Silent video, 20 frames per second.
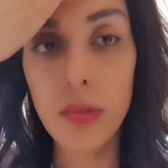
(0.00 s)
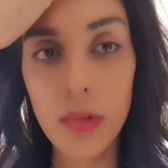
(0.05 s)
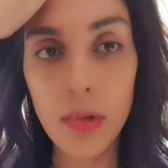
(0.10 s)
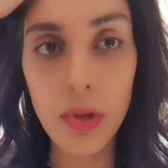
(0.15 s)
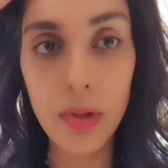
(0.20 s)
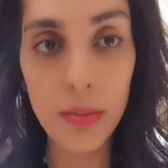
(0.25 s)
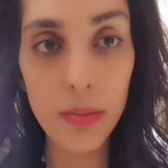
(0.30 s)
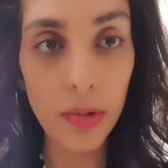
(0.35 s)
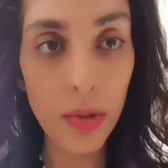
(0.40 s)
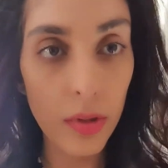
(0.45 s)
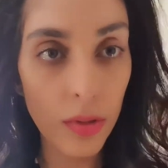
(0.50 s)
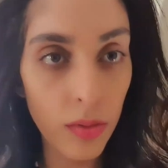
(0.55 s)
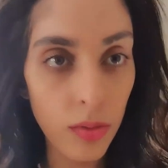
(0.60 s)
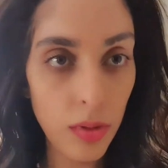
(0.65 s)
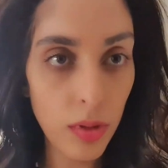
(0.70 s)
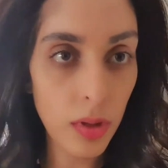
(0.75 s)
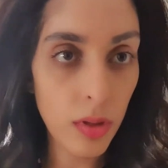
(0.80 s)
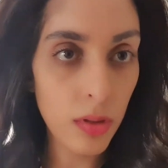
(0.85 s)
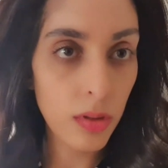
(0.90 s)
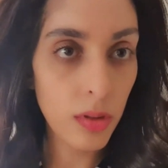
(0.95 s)
I'm trying to
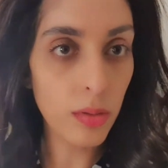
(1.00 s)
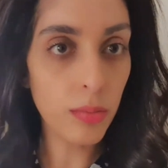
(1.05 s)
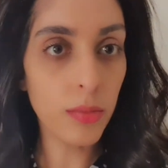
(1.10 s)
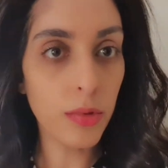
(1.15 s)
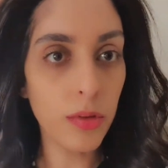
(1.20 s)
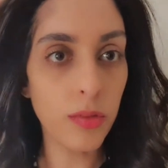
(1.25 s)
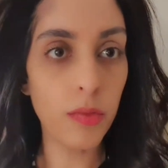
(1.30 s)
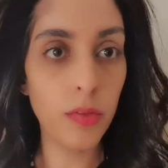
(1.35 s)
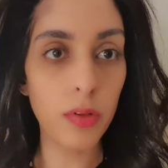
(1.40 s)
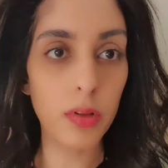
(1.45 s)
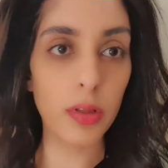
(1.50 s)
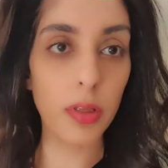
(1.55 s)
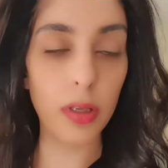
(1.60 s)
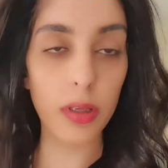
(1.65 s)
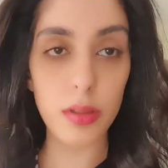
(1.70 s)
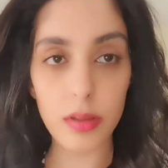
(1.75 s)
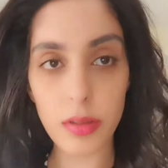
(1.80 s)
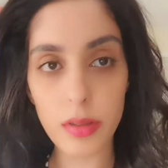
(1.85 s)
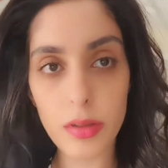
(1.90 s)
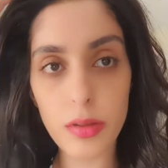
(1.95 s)
get some different
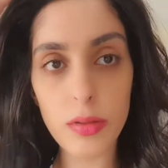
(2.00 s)
light